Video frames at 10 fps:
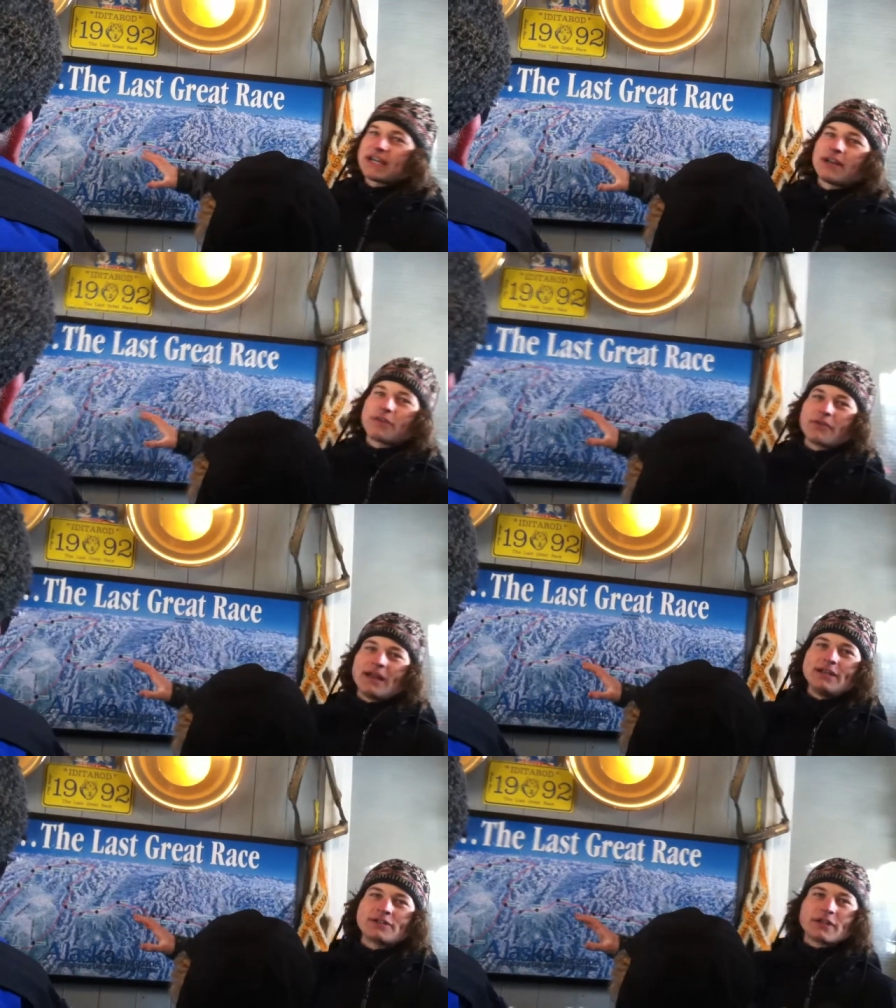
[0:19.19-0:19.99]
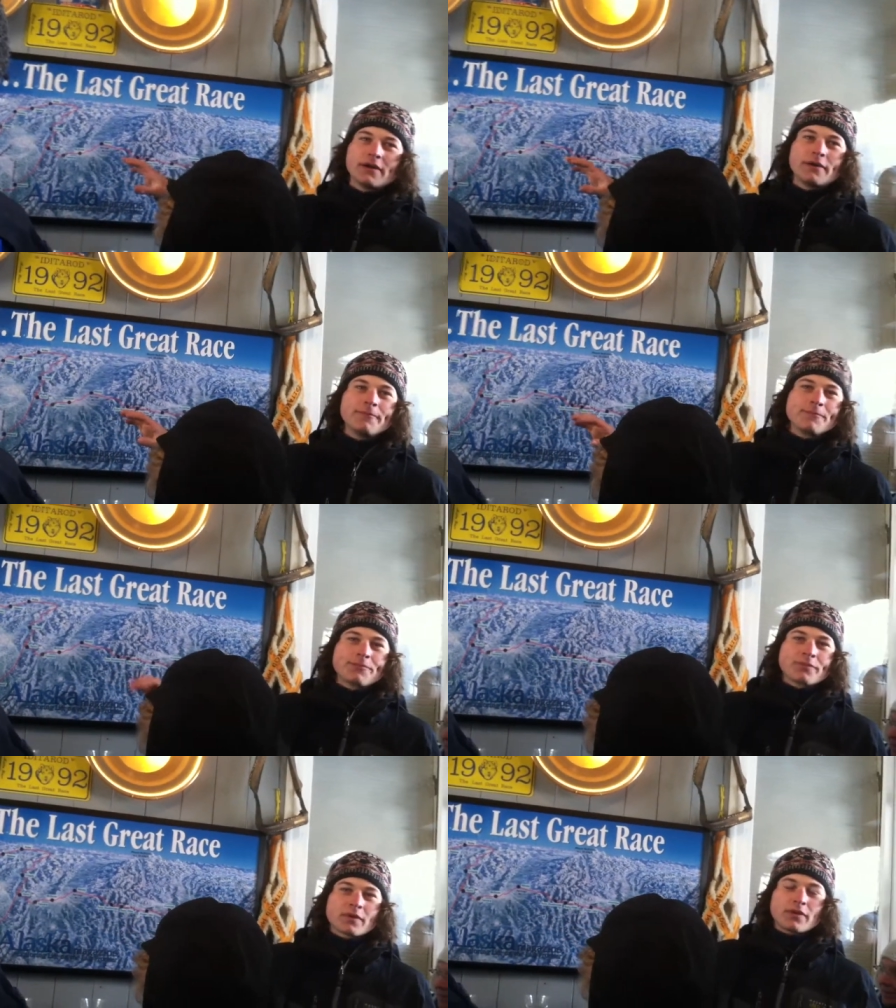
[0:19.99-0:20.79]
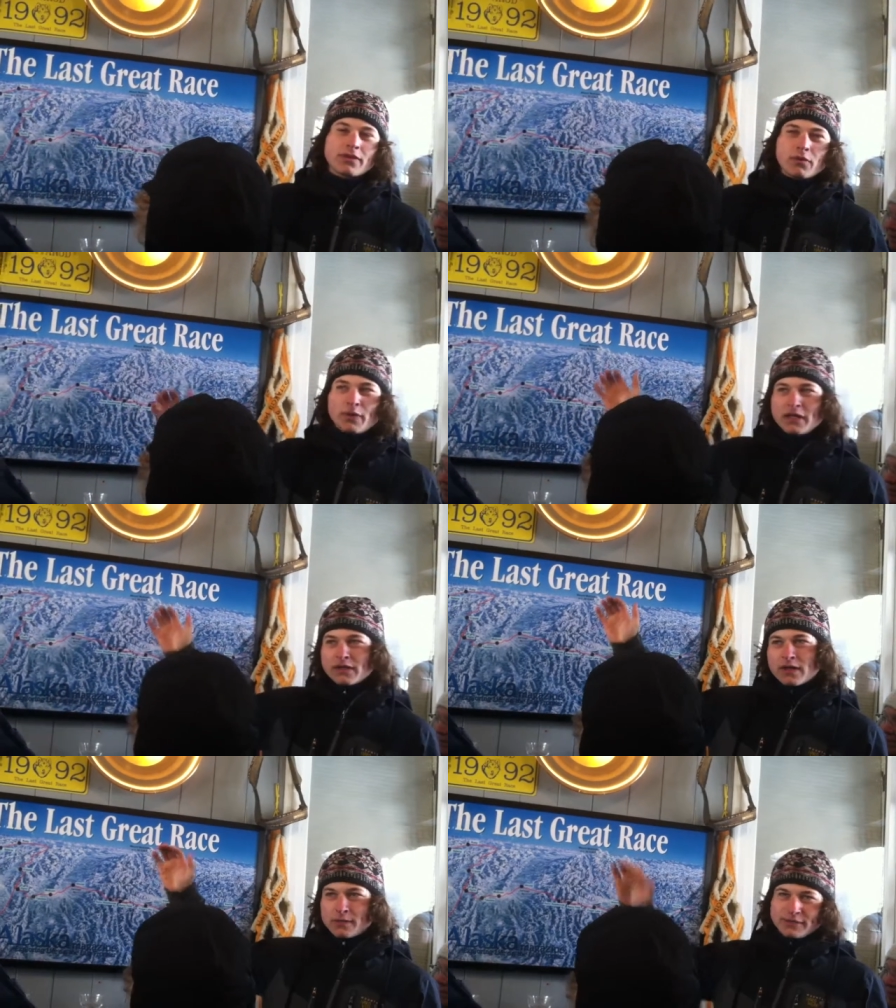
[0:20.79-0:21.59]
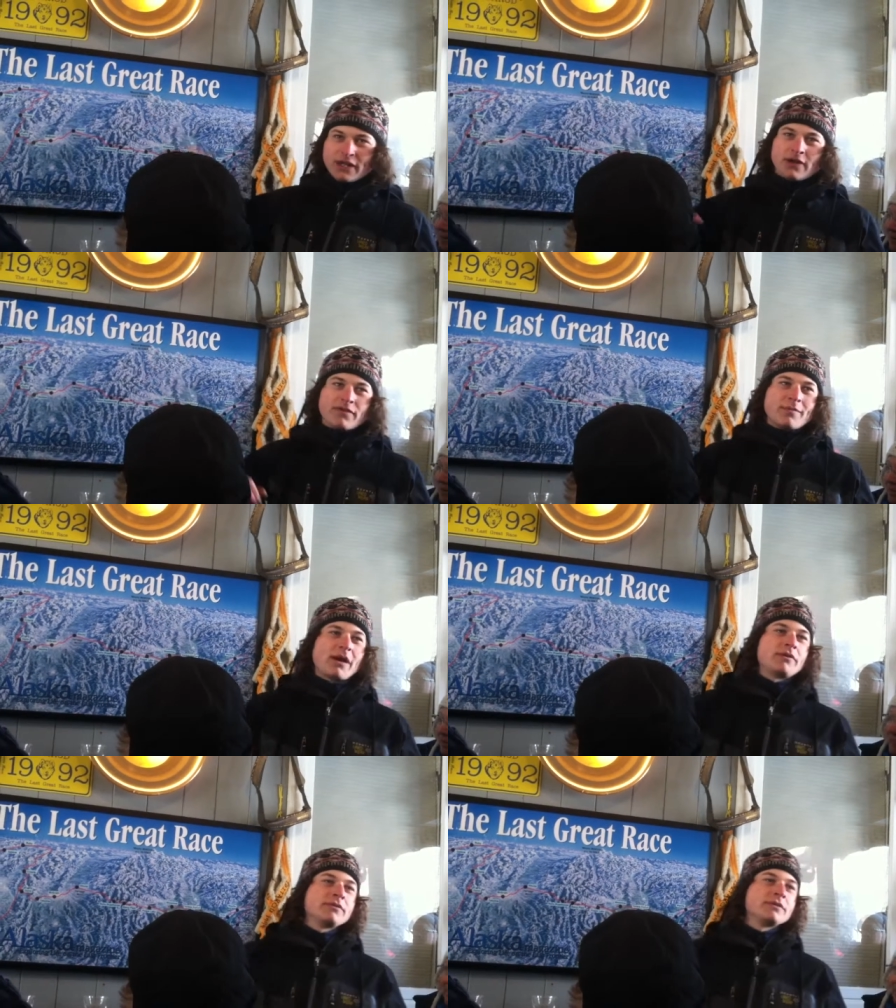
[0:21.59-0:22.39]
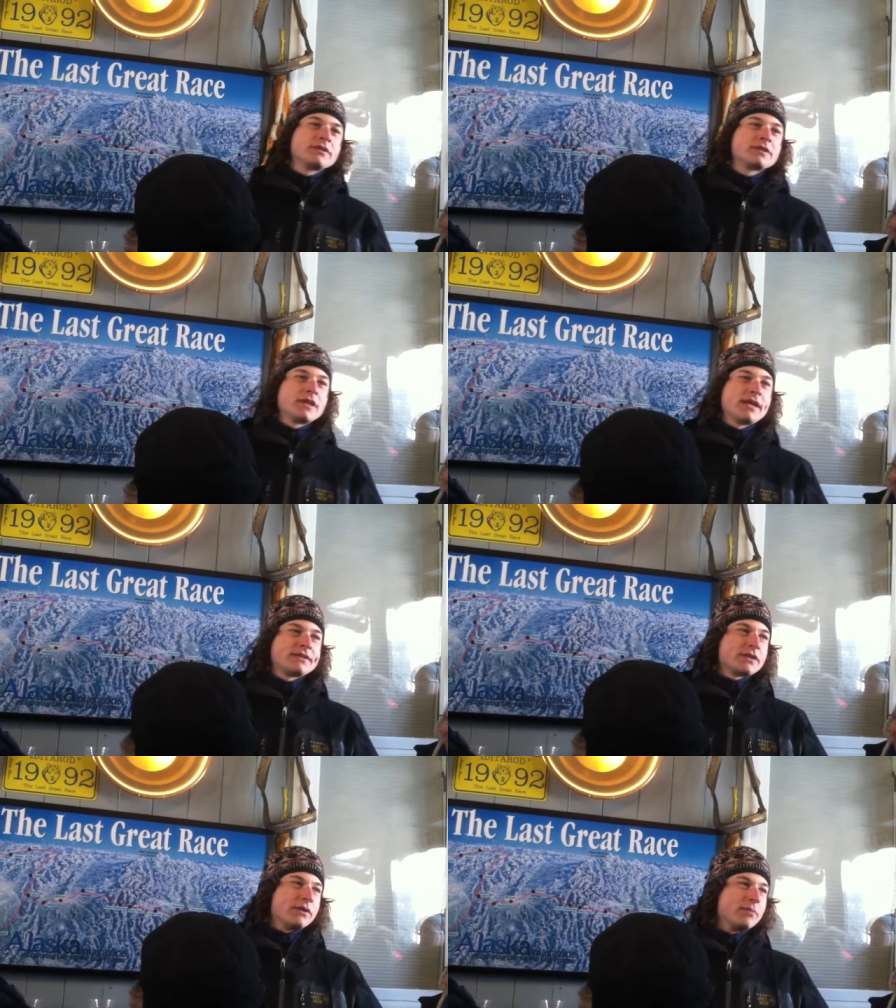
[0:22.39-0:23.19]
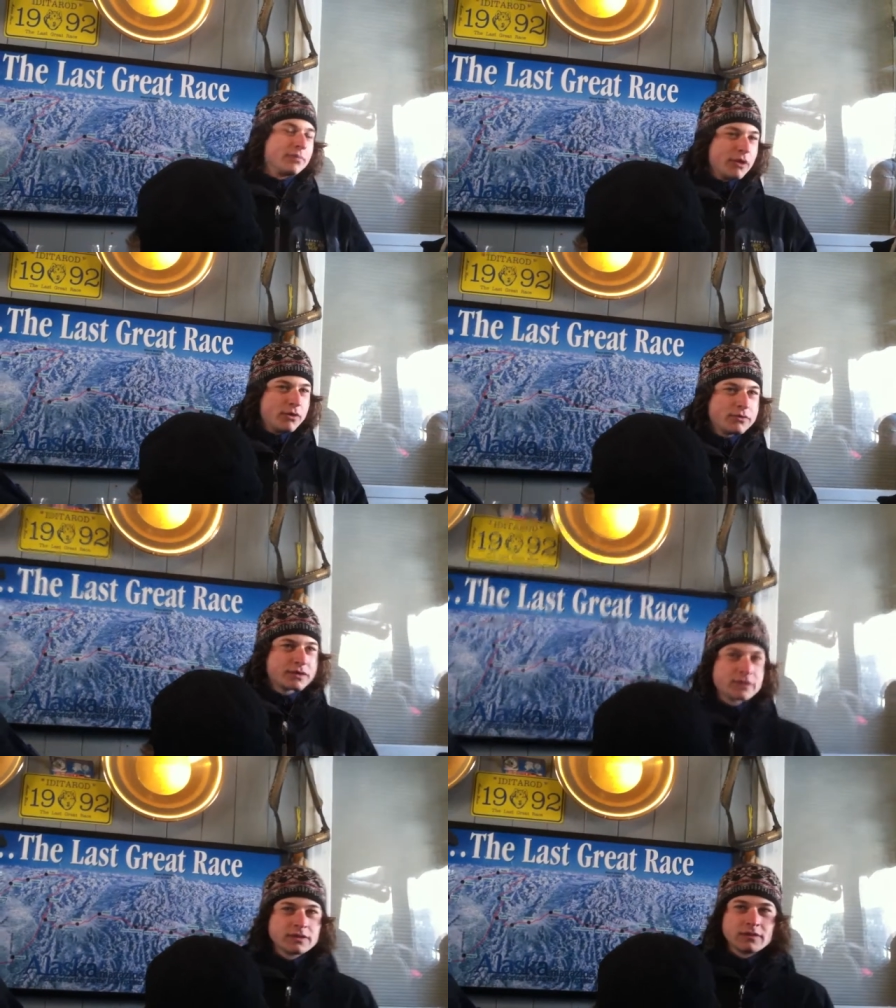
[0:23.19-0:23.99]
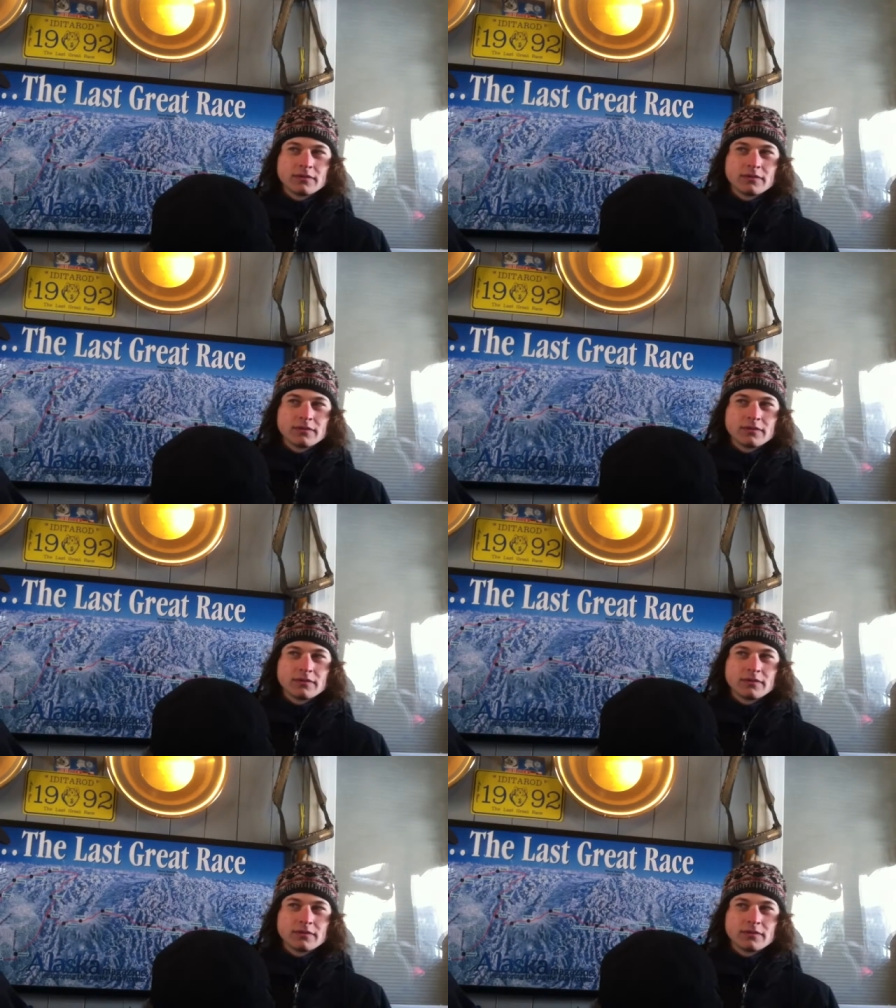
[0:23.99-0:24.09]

side of the range, though, the wind comes down off the mountains, and so it blows